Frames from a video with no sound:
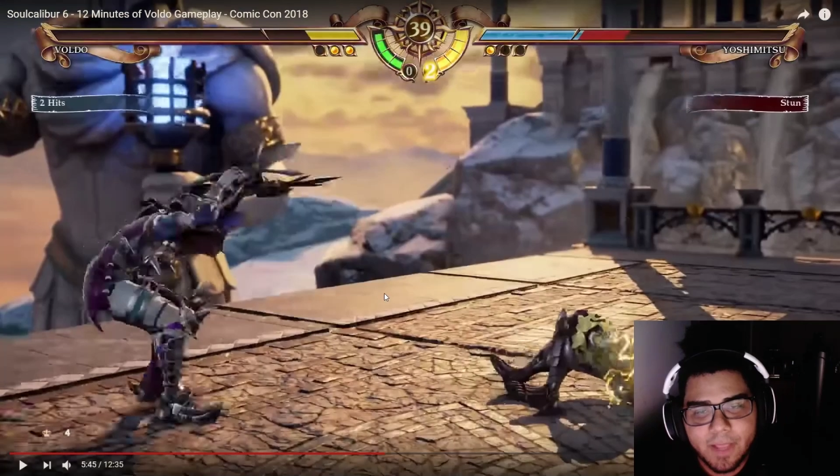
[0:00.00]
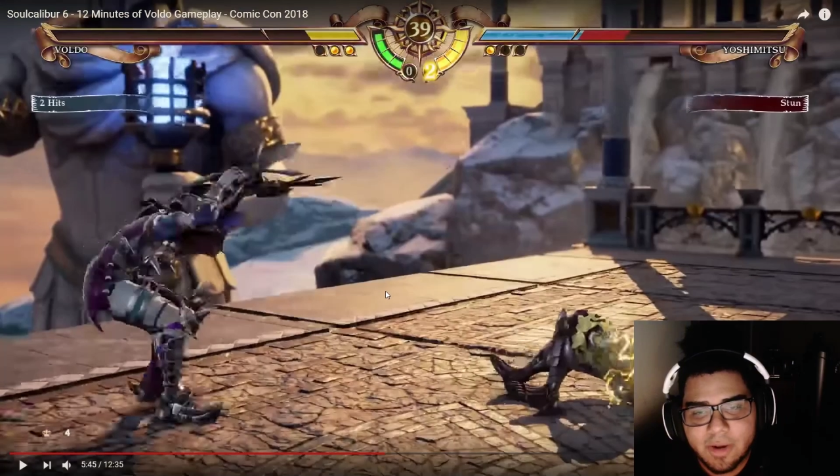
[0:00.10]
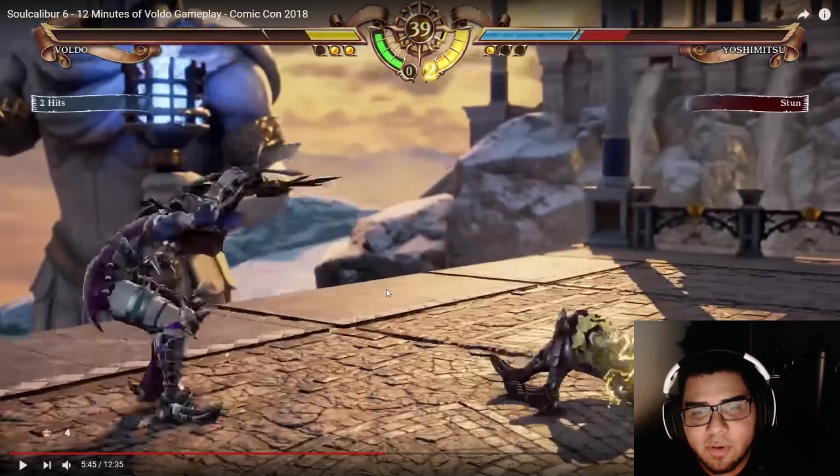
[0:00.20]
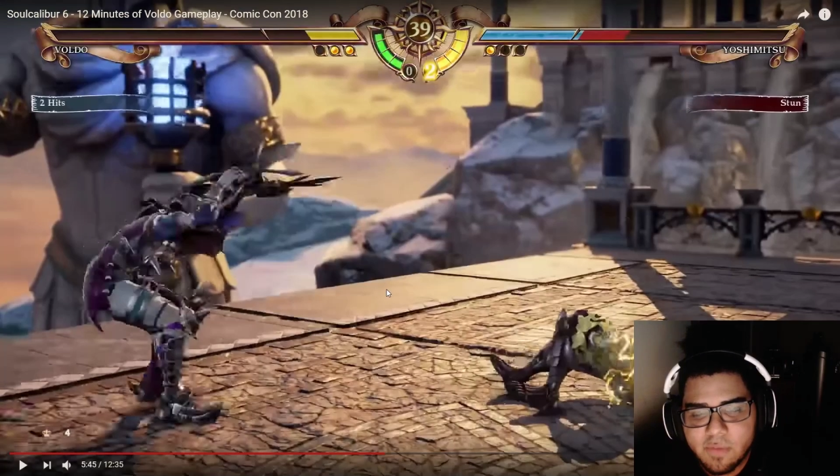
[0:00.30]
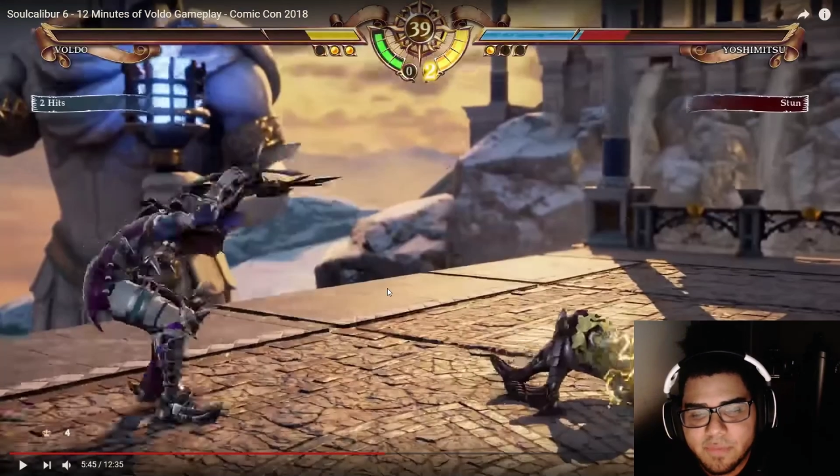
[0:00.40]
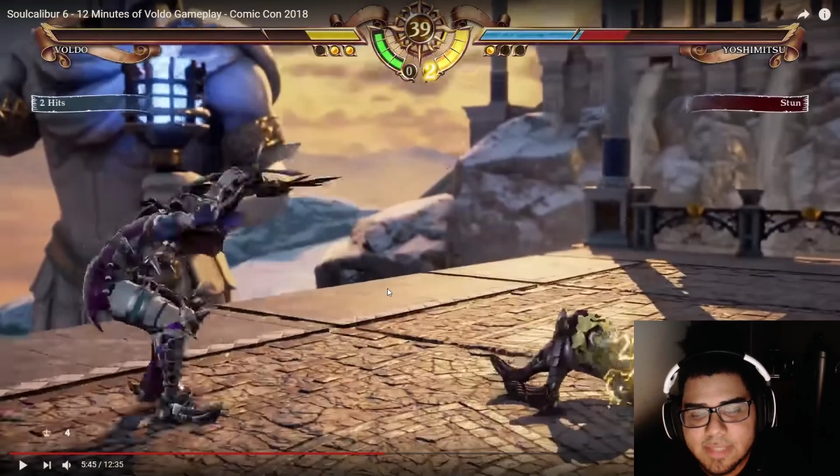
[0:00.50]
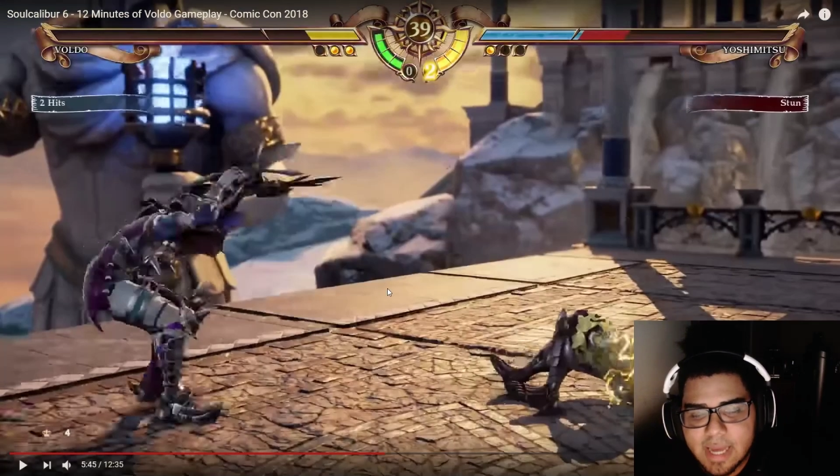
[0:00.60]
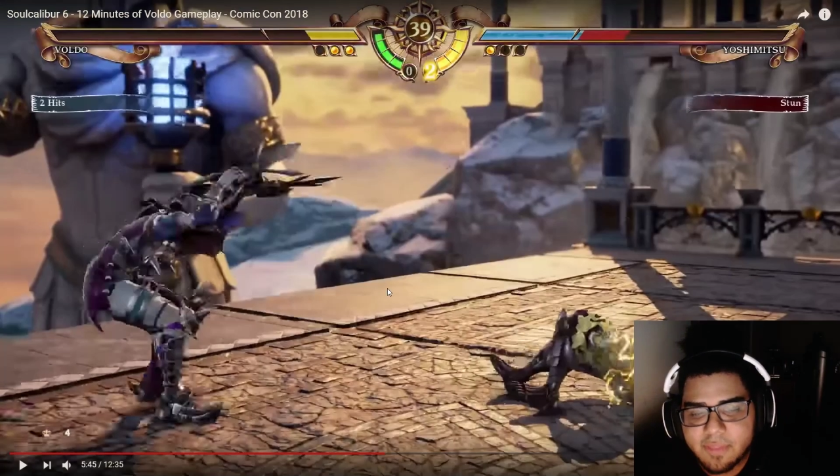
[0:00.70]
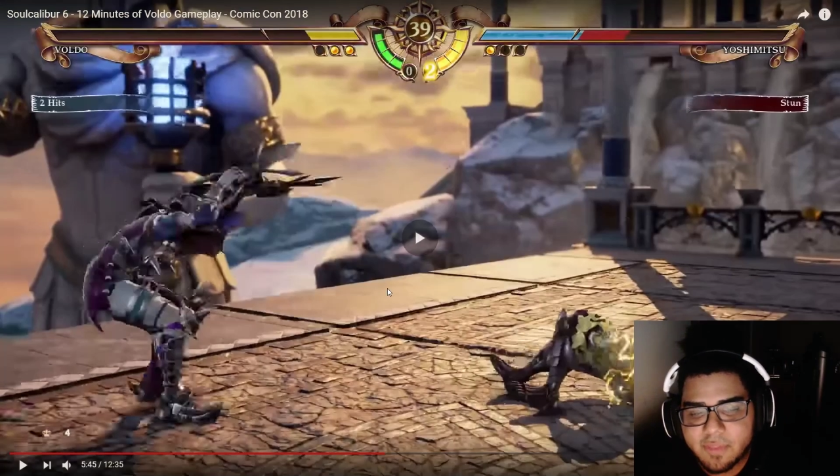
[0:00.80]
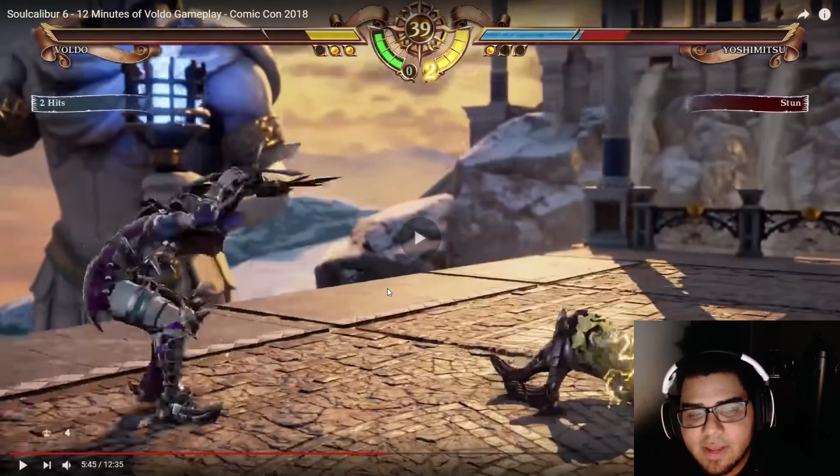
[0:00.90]
I don't know if this.
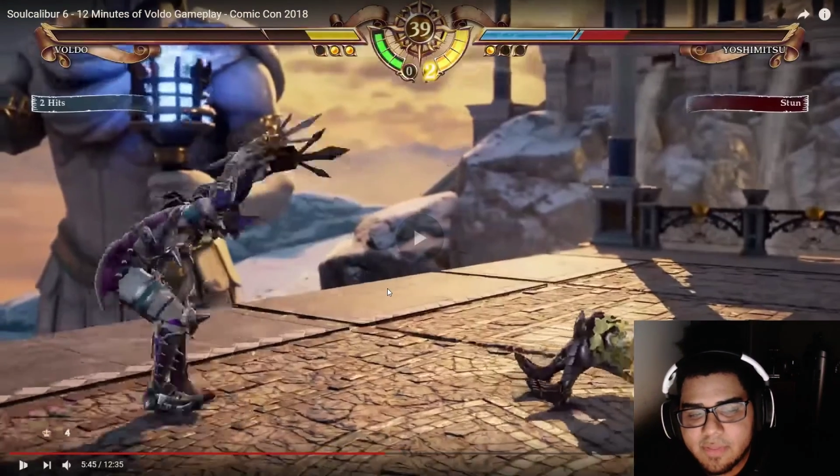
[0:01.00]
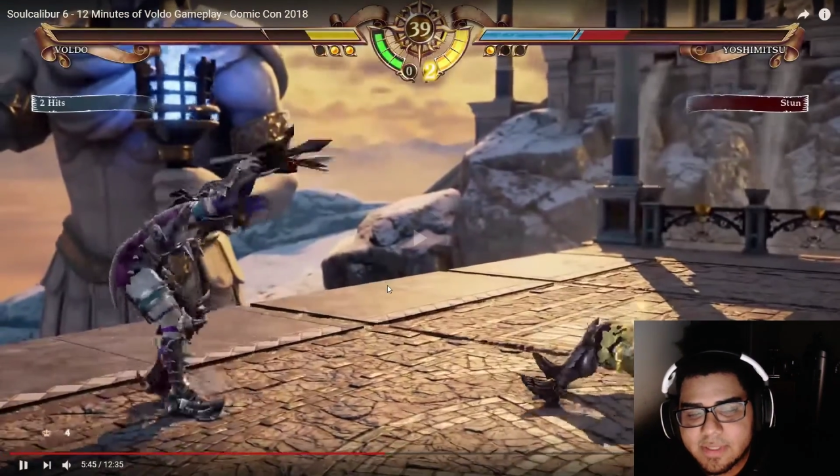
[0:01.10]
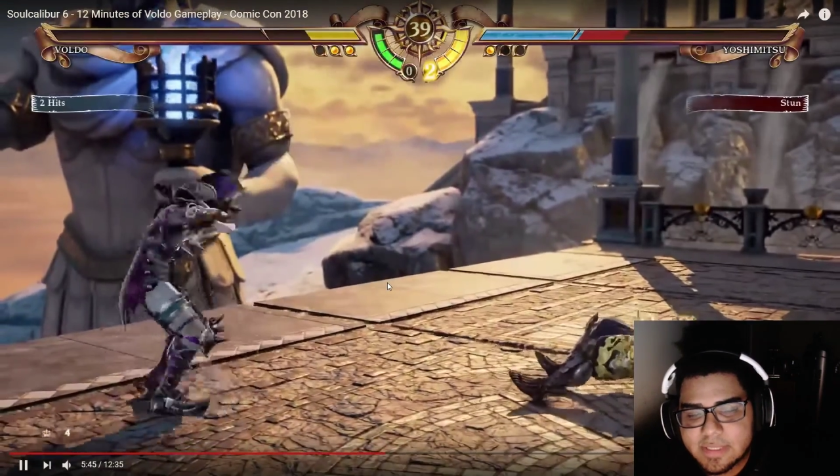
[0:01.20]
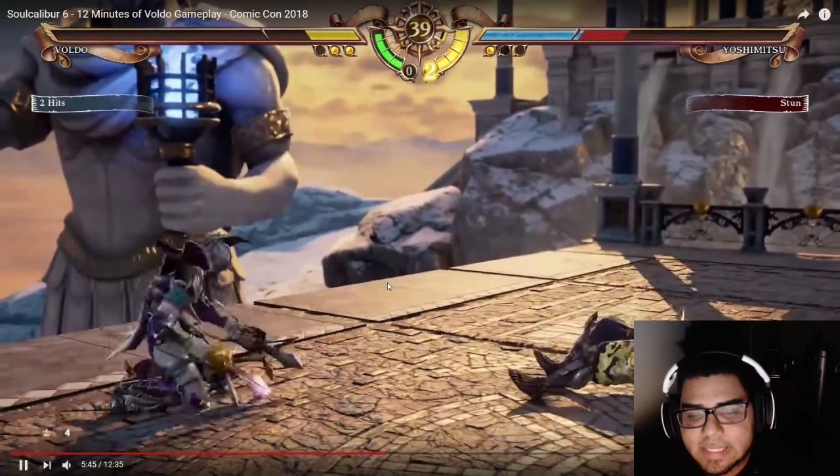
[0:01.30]
I think this